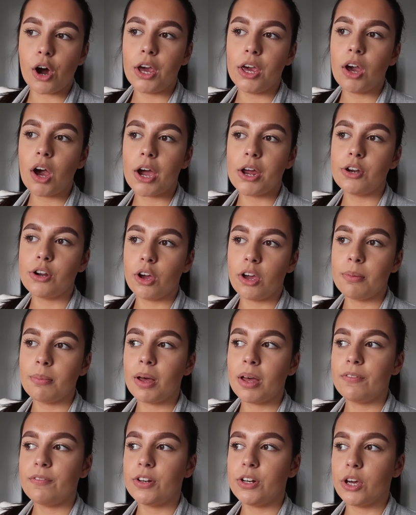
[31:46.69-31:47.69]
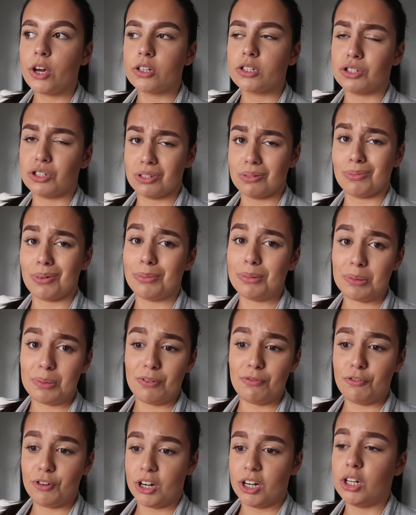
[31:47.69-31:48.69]
I know my videos can sometimes
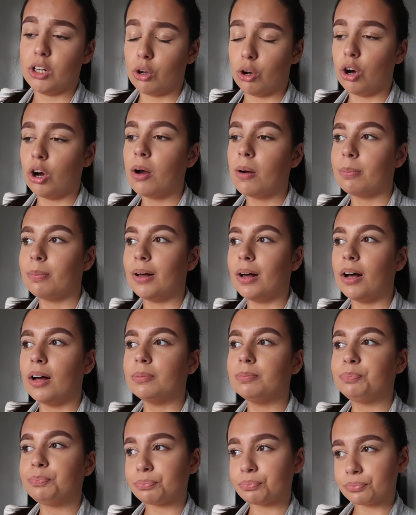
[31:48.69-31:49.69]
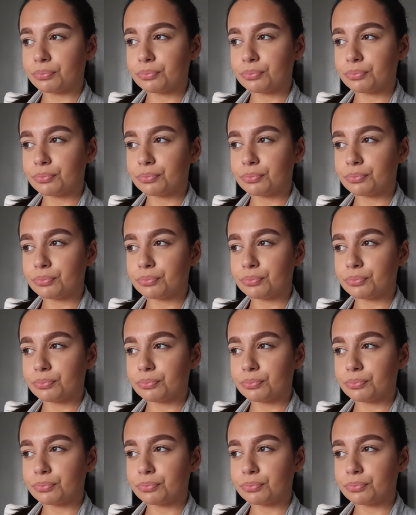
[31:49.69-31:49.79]
be really long, but